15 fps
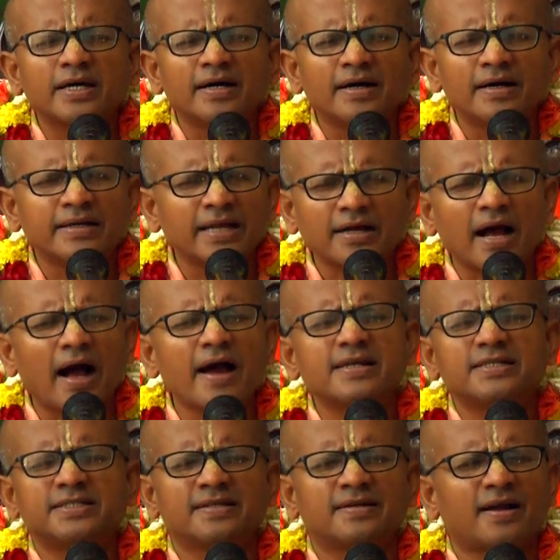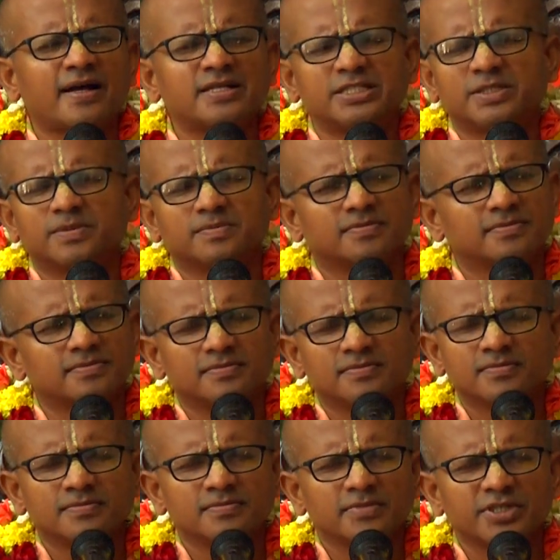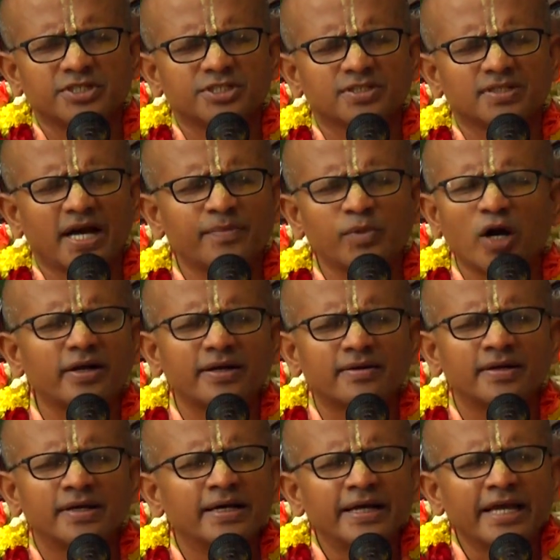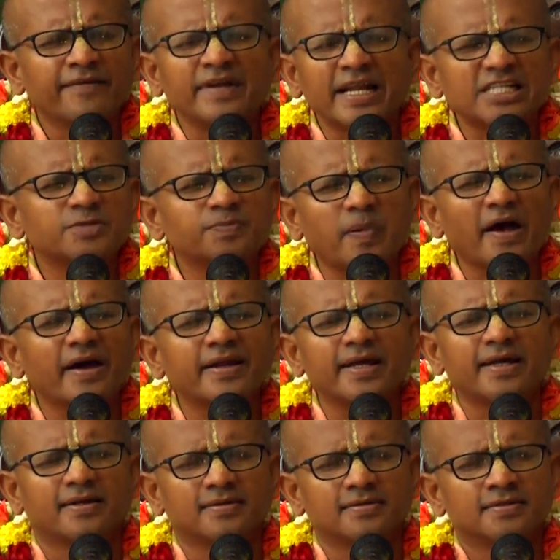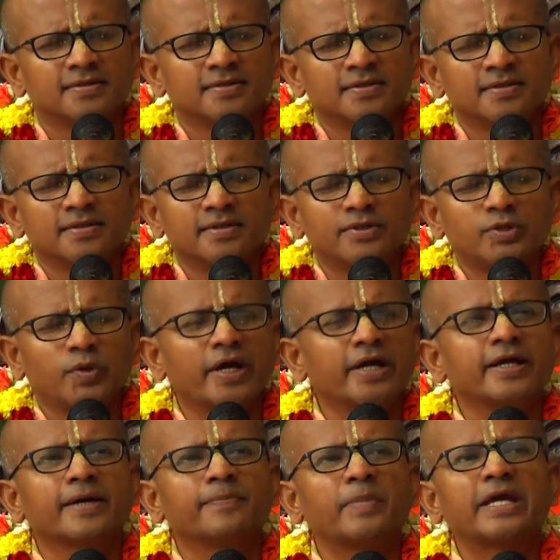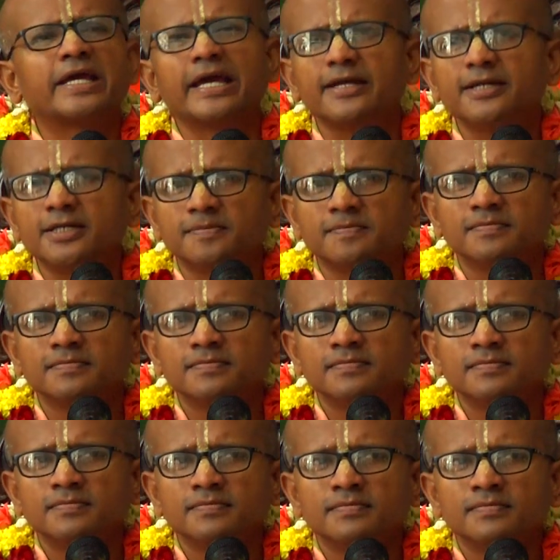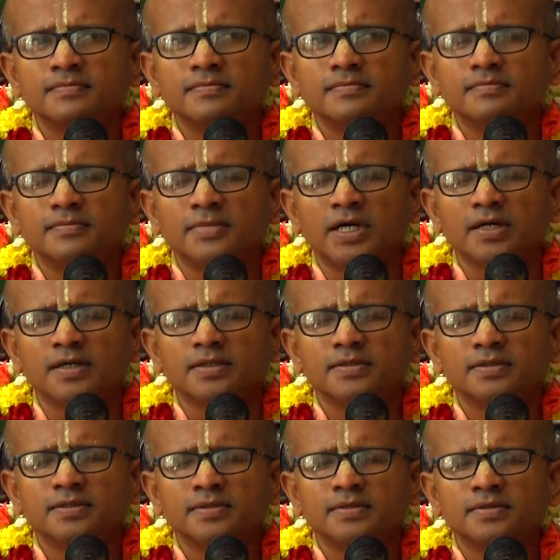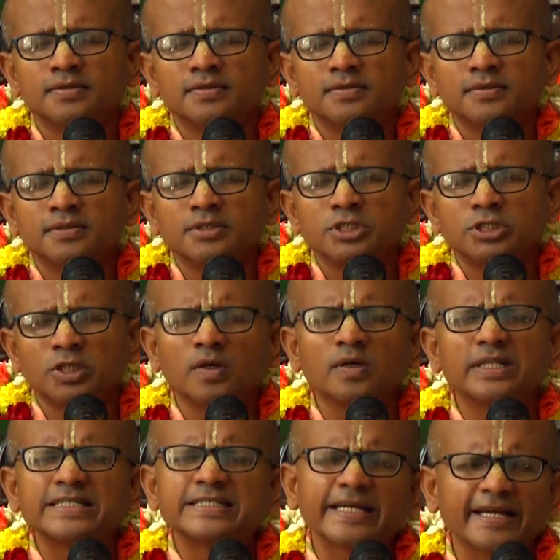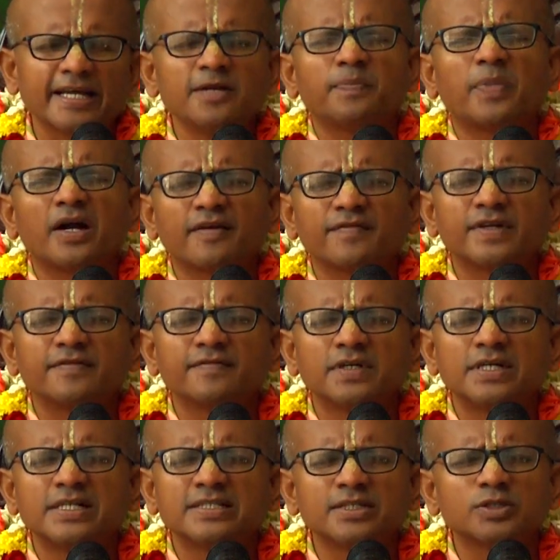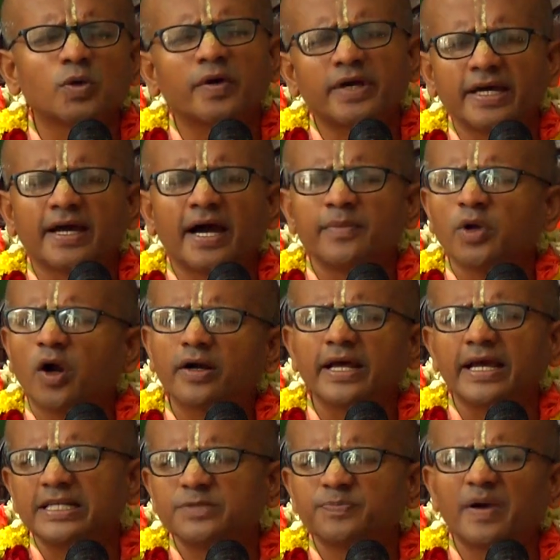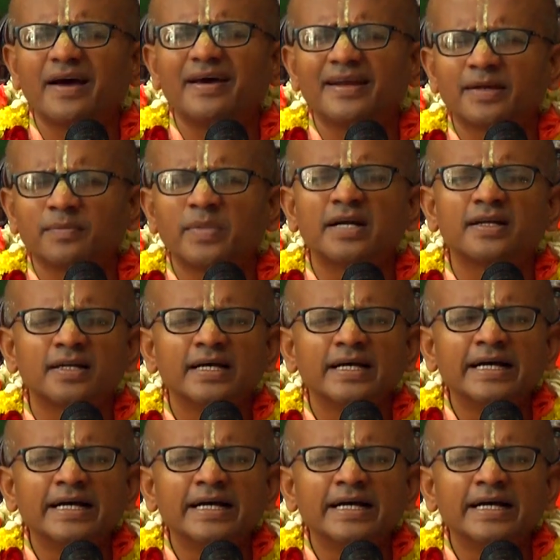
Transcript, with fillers: uh, nakankshe rajyam Krishna. I'm not even aspiring to get a big kingdom. Uh-huh. So the second part of that verse is, okay, I'm not aspiring, but